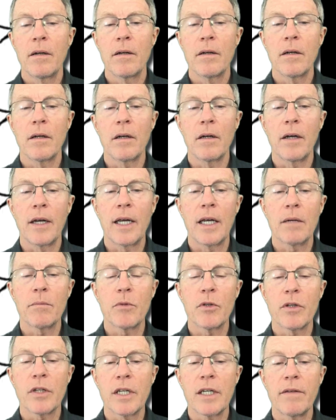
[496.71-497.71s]
uh,
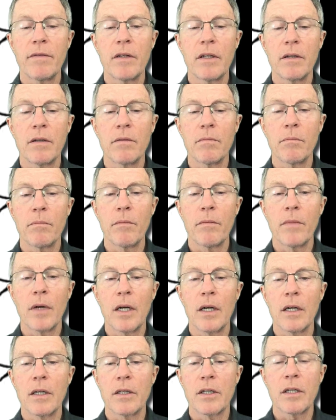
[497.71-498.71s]
animals, even
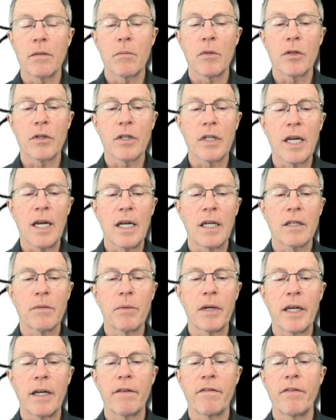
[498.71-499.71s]
uh, similar size,
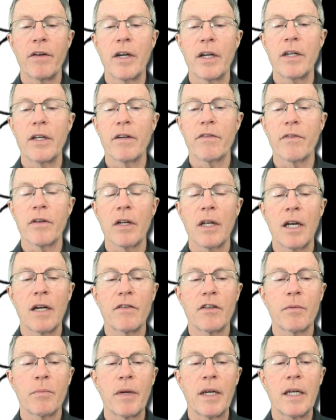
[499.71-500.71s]
may have very different
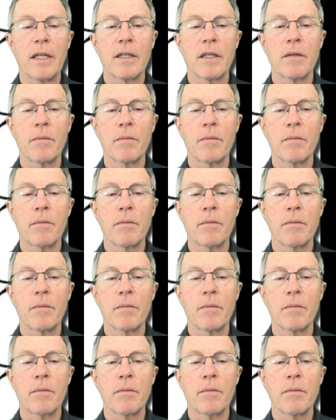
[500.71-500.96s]
lifespans.